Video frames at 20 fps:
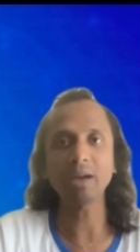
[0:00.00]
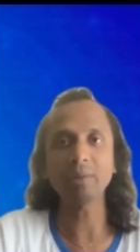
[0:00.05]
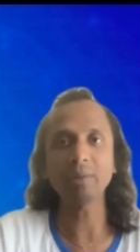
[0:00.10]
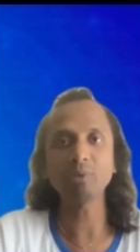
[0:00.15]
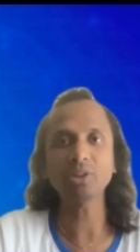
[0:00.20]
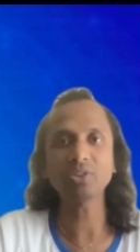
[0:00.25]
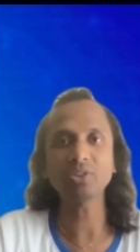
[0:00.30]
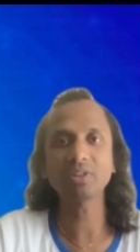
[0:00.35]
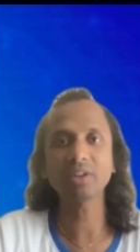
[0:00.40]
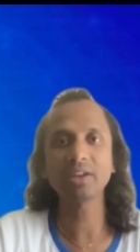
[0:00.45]

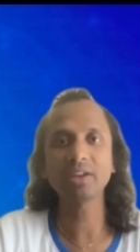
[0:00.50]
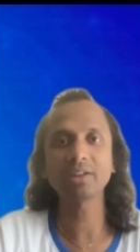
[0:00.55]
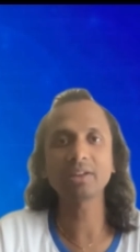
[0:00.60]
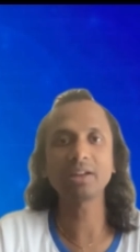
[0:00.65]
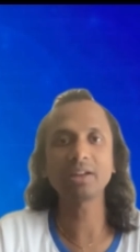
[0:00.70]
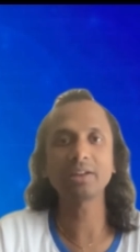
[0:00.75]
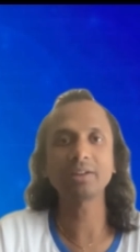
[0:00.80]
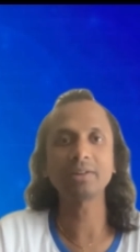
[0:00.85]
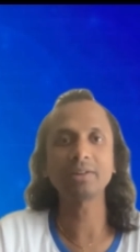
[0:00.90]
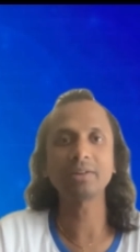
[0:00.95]
not saying
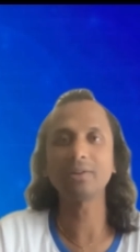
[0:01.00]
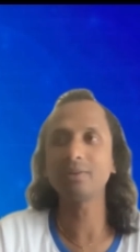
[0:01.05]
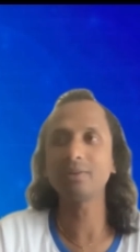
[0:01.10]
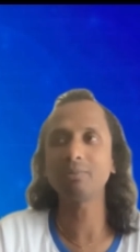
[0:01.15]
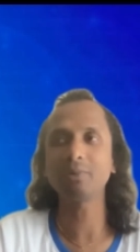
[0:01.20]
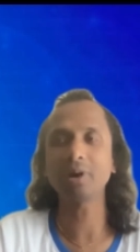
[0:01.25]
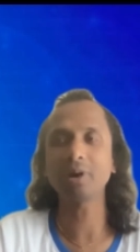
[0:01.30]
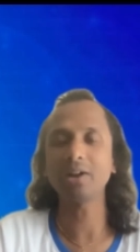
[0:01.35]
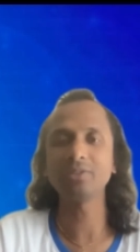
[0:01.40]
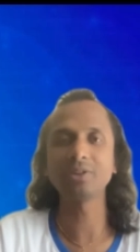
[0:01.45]
like
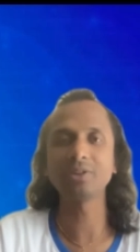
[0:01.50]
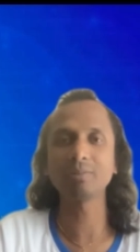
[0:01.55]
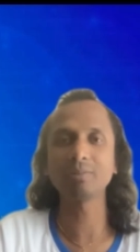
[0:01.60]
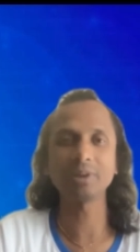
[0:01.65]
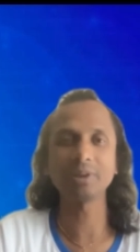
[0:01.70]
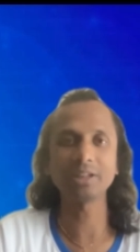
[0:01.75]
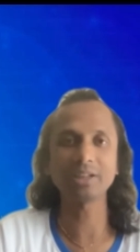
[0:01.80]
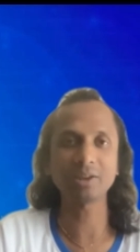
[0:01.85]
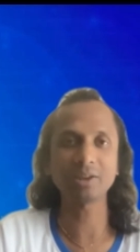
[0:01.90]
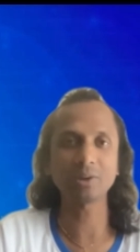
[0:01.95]
other
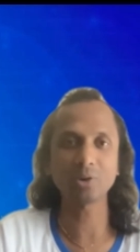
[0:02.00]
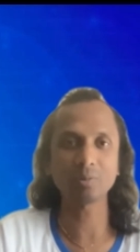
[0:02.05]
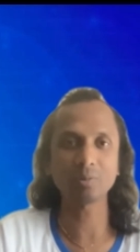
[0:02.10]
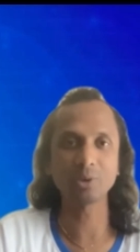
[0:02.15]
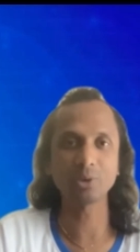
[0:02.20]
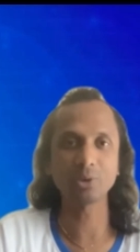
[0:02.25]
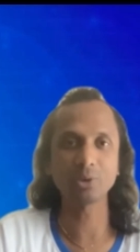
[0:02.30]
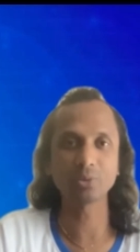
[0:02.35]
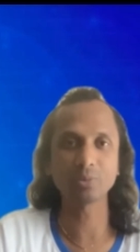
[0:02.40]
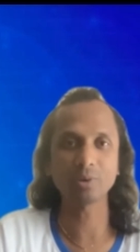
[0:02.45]
money cannot be
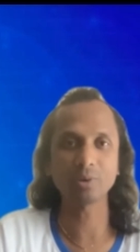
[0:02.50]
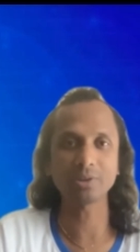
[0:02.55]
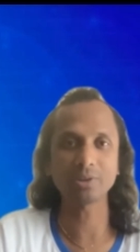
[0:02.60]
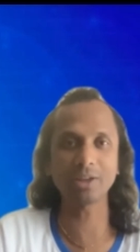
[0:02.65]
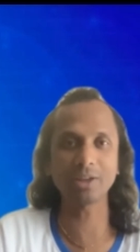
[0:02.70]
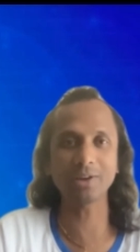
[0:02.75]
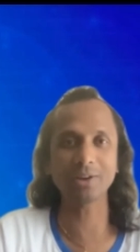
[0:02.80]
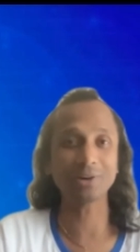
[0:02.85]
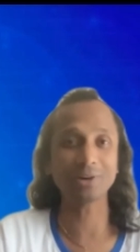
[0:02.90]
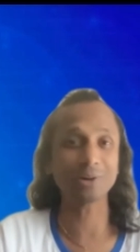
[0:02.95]
used for
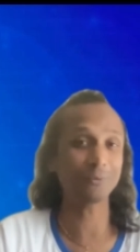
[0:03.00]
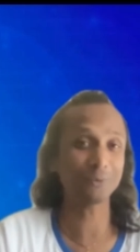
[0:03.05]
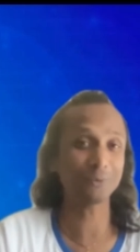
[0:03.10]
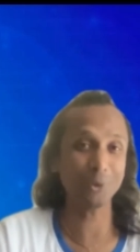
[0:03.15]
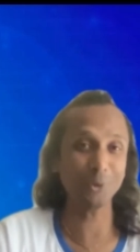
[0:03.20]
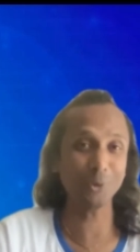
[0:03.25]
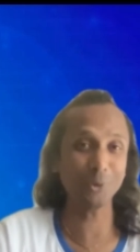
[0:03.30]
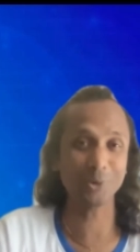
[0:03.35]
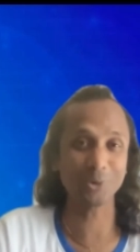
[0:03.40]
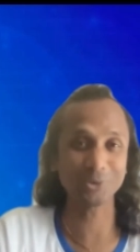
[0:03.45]
terror. Of
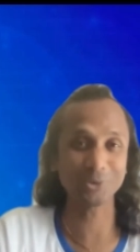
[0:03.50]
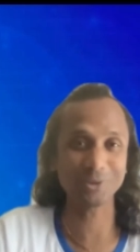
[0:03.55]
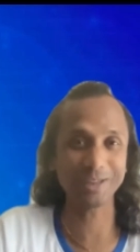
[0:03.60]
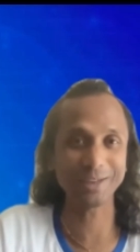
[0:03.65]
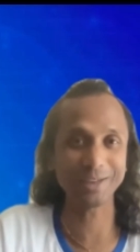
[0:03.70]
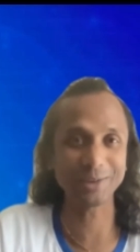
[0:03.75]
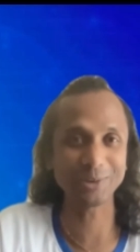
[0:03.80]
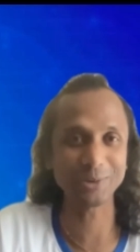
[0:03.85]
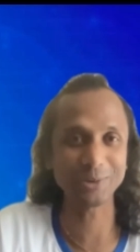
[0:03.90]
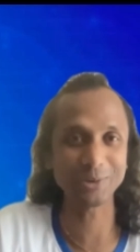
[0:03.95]
course,
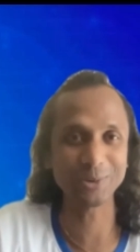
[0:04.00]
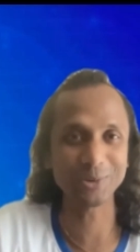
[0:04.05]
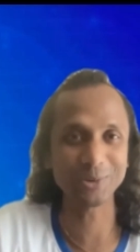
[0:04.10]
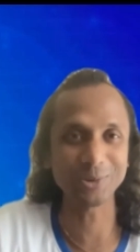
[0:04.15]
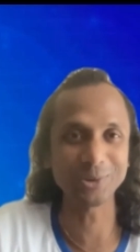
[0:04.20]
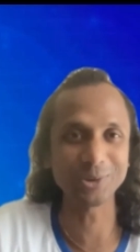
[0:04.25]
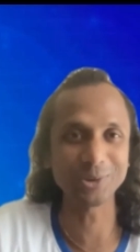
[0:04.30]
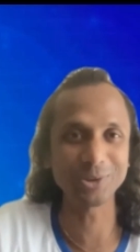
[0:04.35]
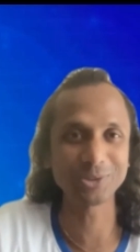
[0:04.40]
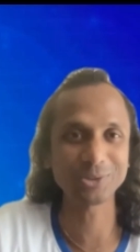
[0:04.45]
like,
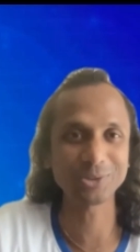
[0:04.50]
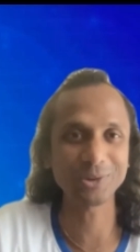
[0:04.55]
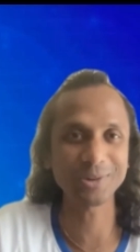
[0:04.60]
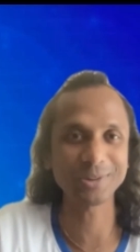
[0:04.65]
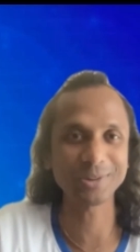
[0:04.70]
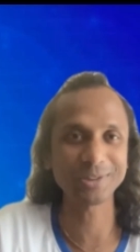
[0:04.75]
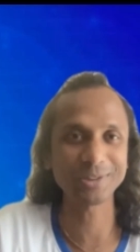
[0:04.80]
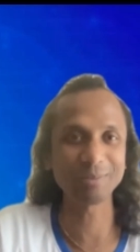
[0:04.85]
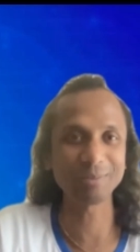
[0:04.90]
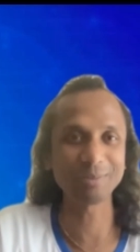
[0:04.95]
US
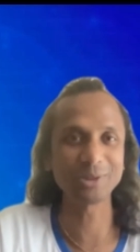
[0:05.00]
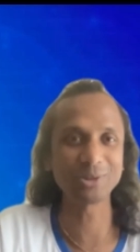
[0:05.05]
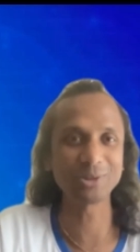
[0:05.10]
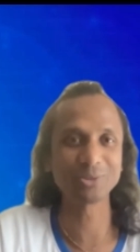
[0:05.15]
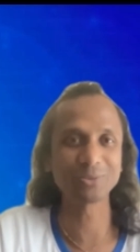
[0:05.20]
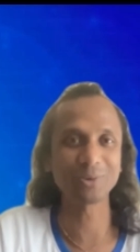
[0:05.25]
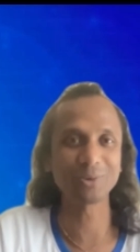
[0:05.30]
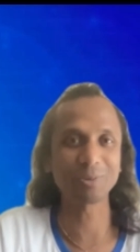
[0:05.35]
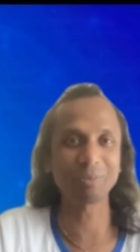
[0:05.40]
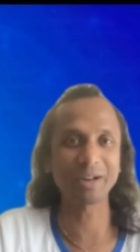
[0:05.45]
dollar can be
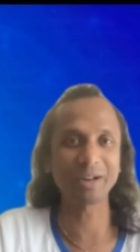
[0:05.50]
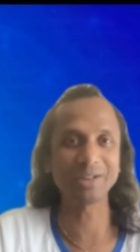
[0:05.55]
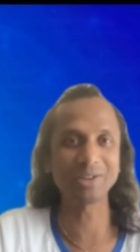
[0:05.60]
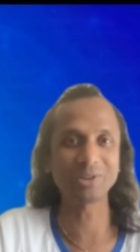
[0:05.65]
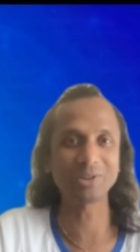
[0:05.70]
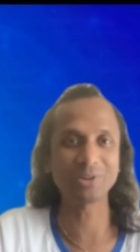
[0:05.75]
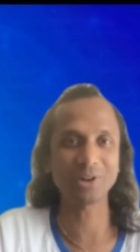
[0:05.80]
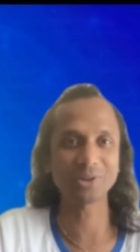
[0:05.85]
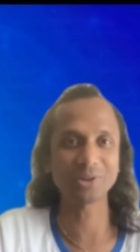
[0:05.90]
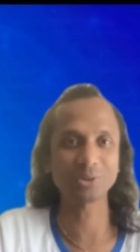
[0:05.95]
used for
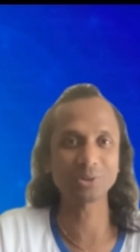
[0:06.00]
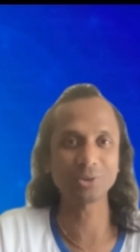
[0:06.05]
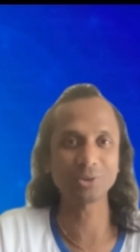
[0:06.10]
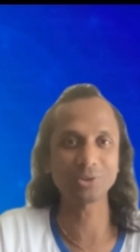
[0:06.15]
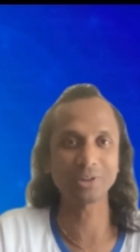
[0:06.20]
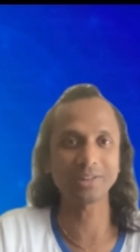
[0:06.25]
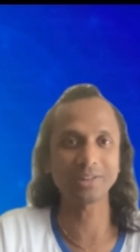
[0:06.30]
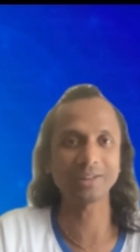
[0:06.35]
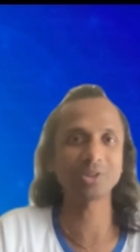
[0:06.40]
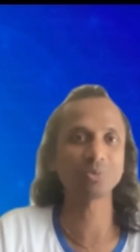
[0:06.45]
buying drugs
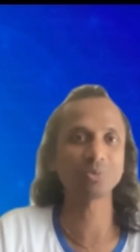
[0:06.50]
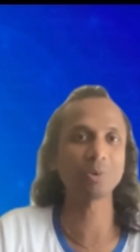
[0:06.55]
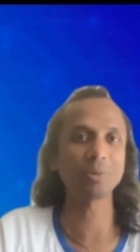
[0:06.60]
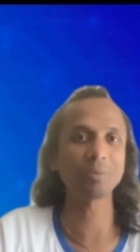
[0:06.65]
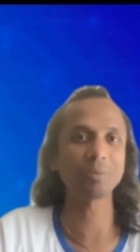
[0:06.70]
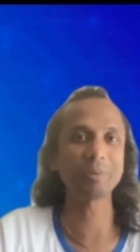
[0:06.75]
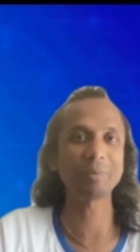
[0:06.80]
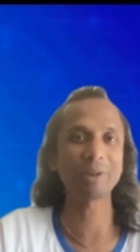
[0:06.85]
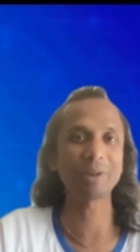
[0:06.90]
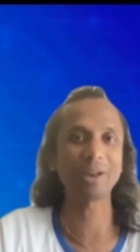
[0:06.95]
also. And that's
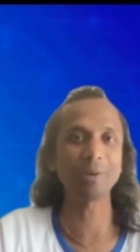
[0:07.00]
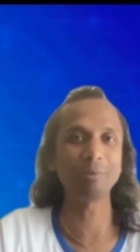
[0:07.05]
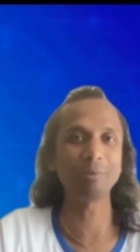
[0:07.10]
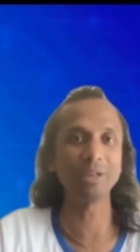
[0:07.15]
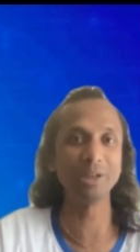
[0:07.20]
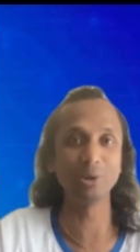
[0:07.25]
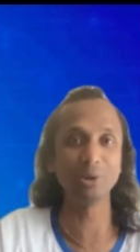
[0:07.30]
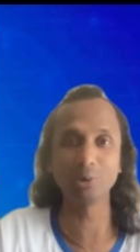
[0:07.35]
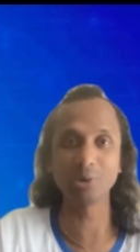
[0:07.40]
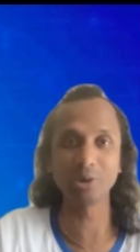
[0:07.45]
what people have
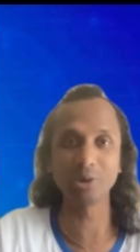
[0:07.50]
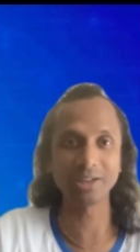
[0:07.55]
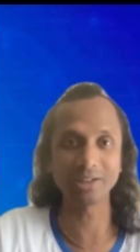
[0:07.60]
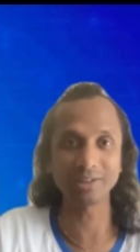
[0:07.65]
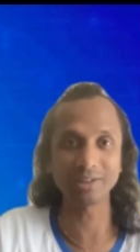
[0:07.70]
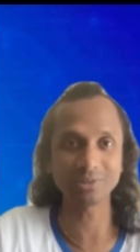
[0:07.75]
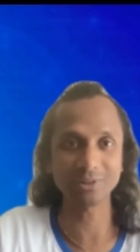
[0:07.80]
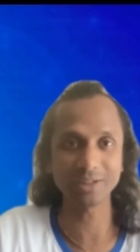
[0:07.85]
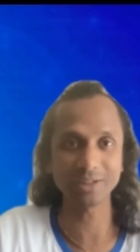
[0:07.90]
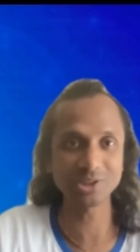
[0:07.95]
been
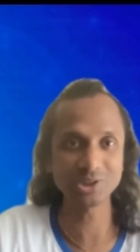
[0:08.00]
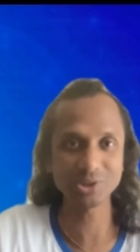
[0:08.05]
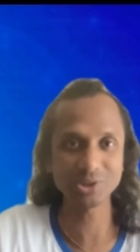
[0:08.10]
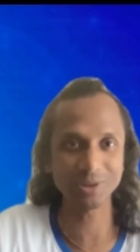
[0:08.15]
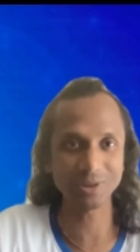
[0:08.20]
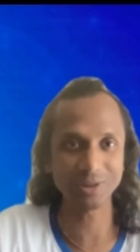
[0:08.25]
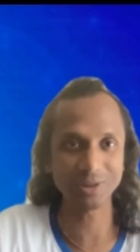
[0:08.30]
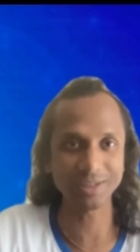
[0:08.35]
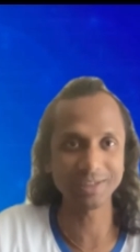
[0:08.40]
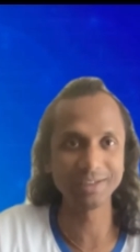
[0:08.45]
doing
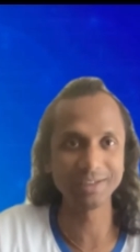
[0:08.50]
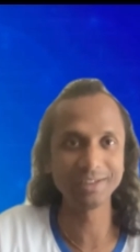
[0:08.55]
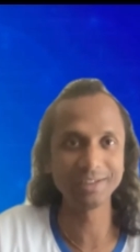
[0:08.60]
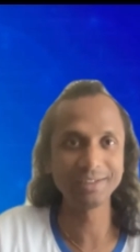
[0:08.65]
traditionally.